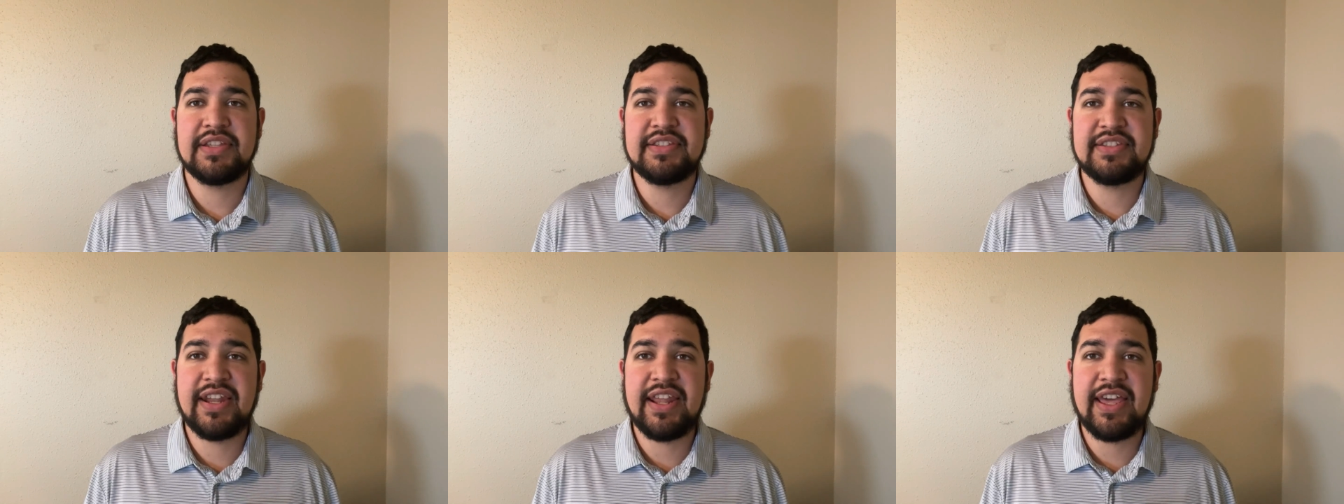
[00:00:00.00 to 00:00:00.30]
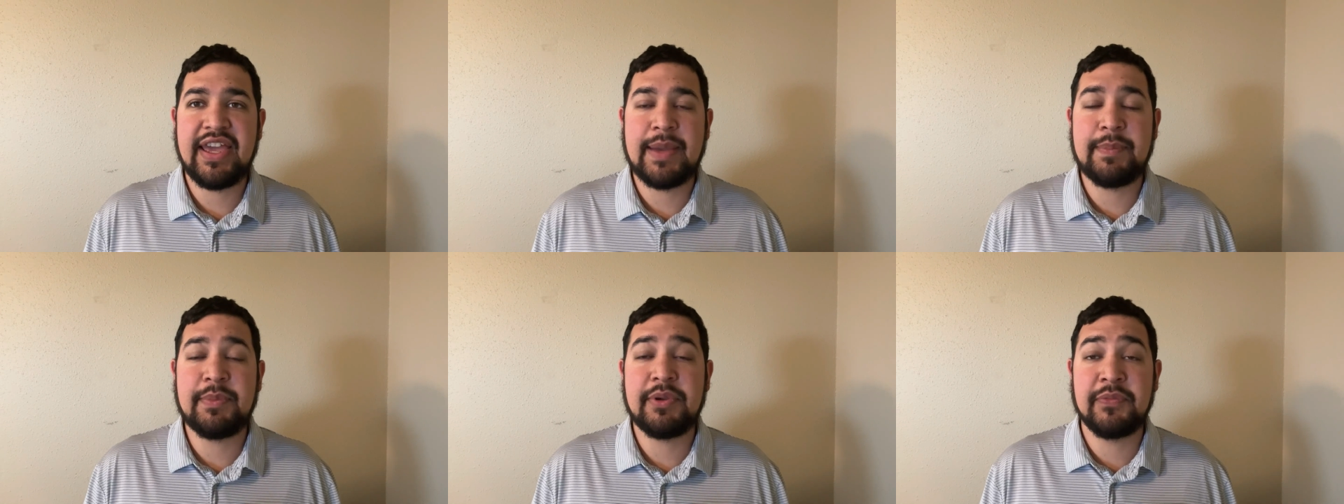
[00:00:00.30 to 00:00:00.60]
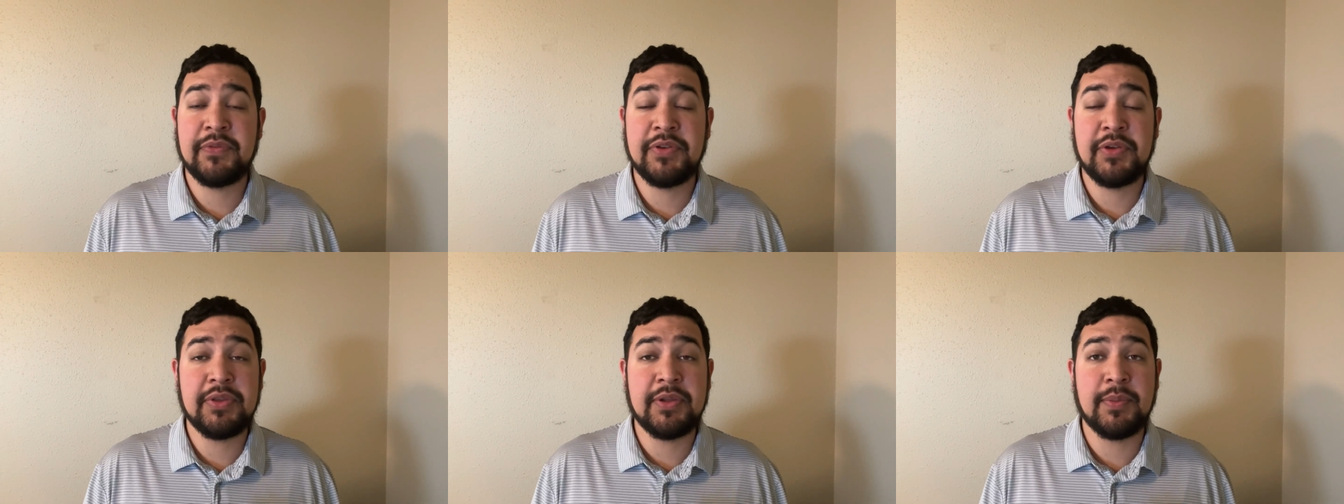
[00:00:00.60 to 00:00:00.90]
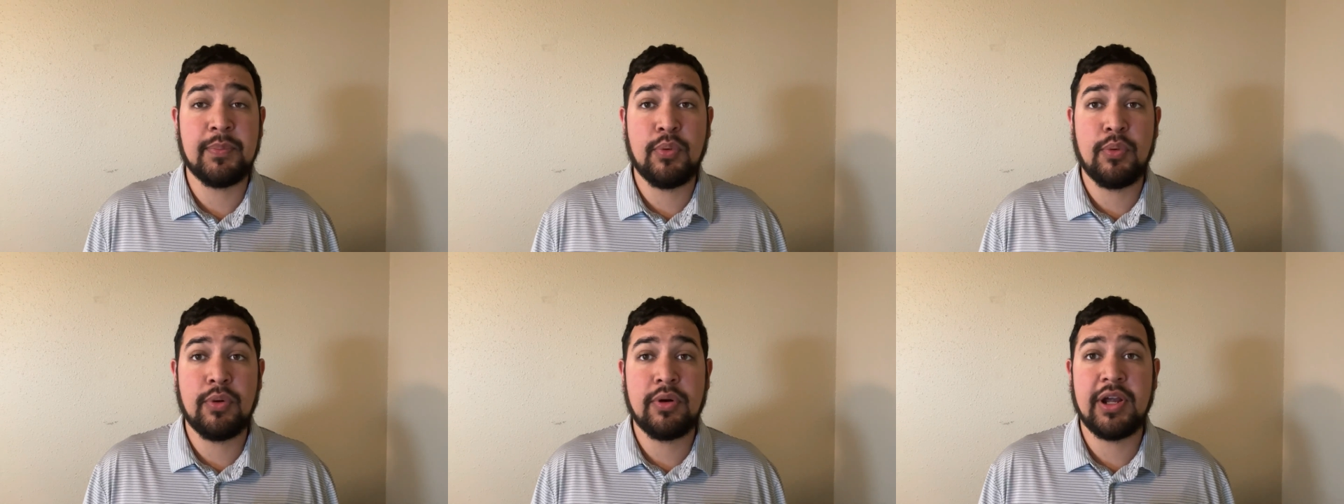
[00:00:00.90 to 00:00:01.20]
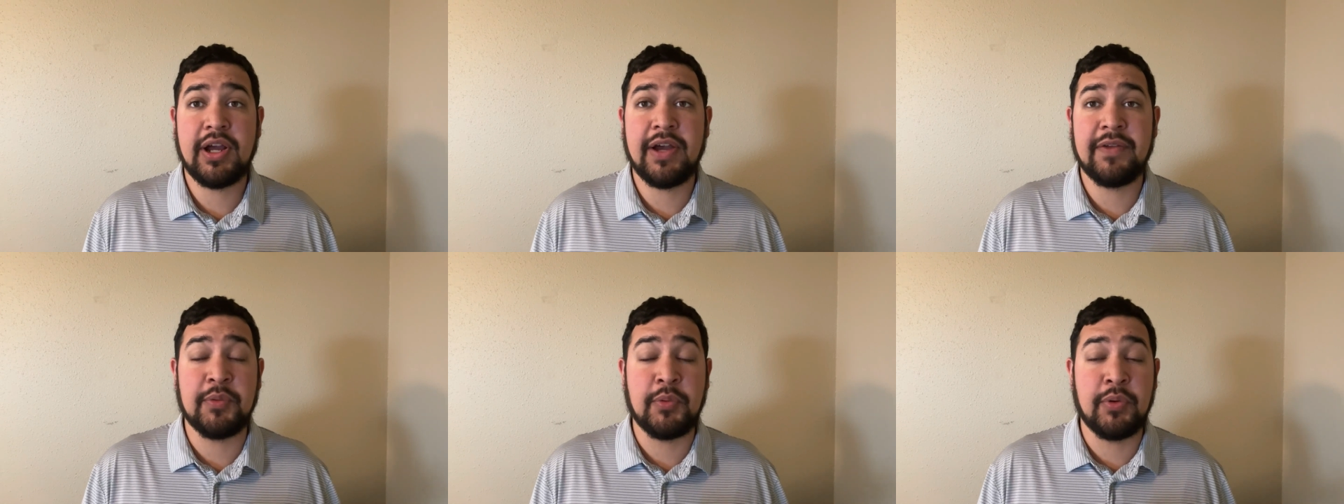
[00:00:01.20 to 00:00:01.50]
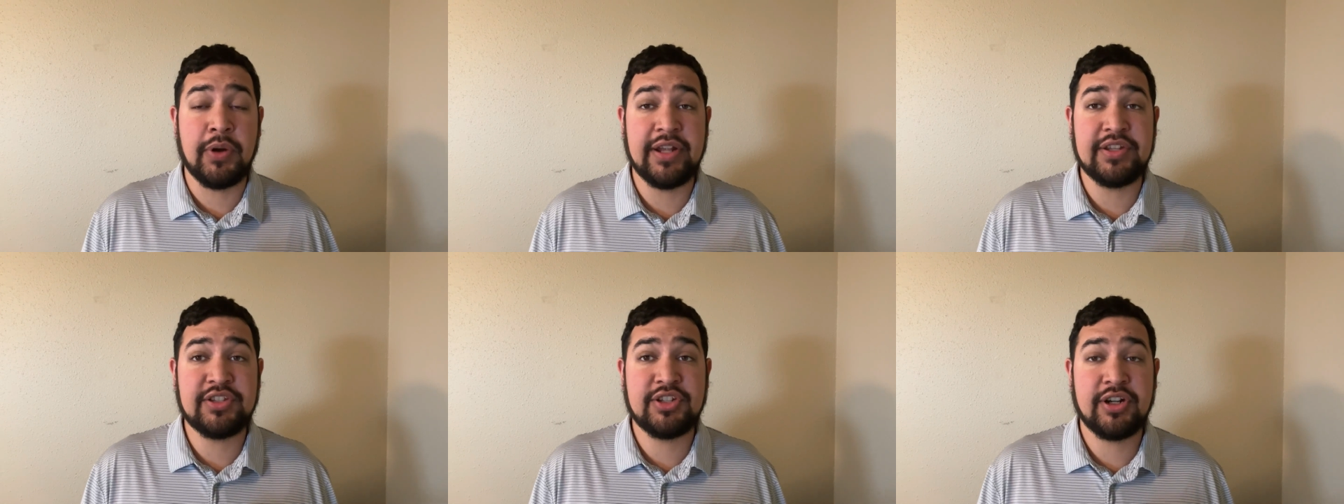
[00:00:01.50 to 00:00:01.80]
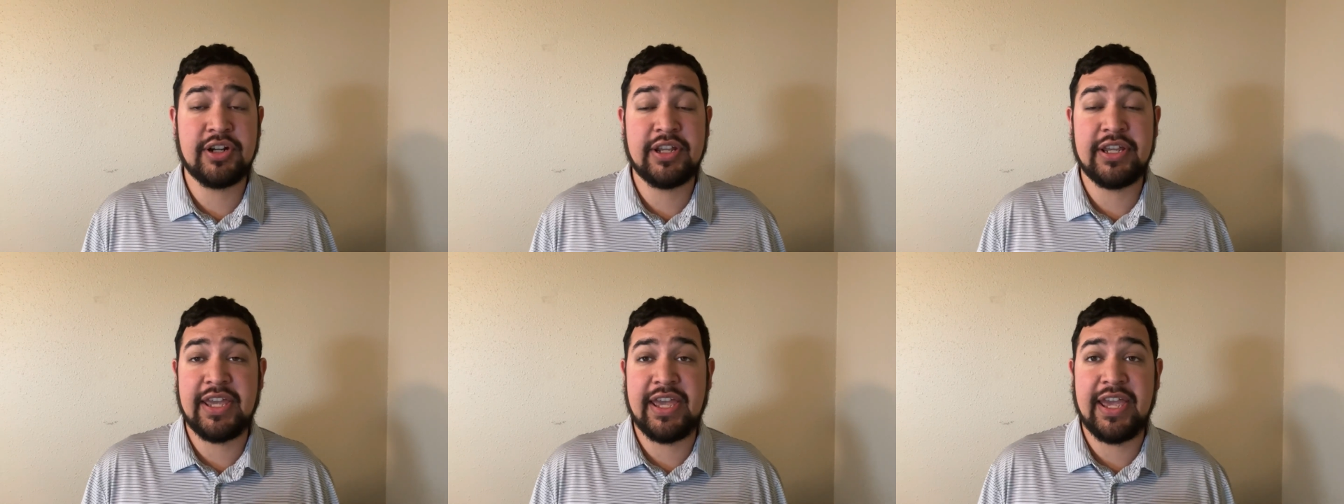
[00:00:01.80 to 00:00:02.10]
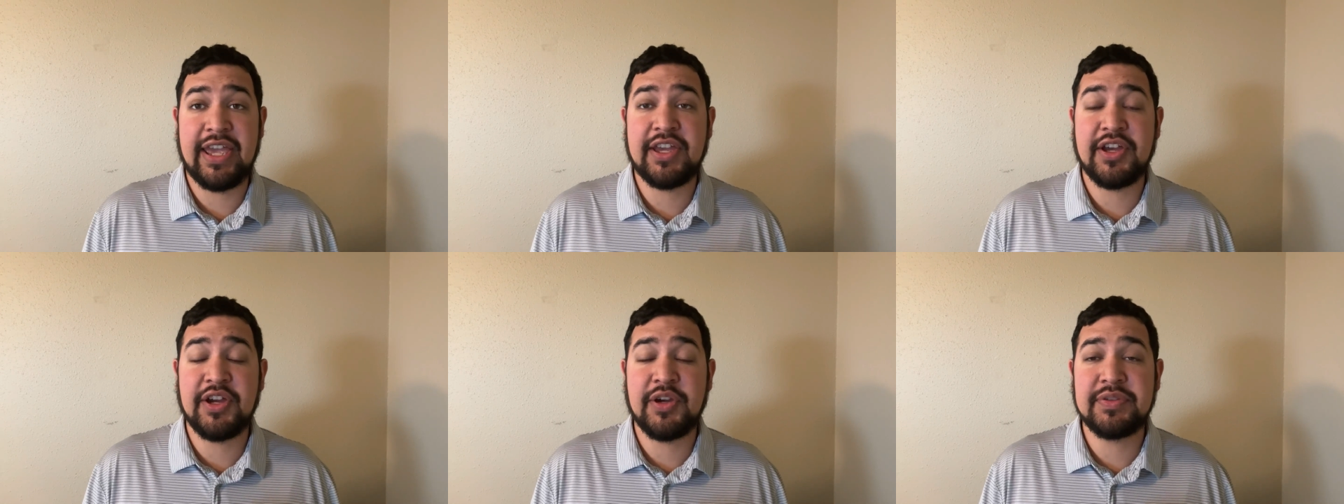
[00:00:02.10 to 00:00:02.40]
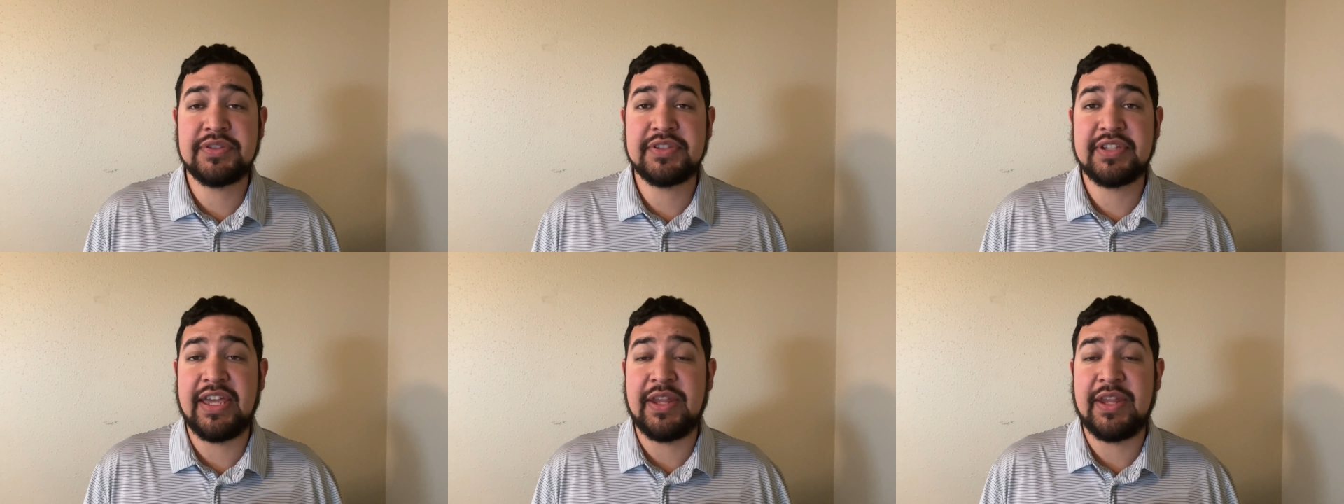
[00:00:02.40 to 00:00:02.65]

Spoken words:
Today I'll be reviewing the port of the Grand Turk and Caicos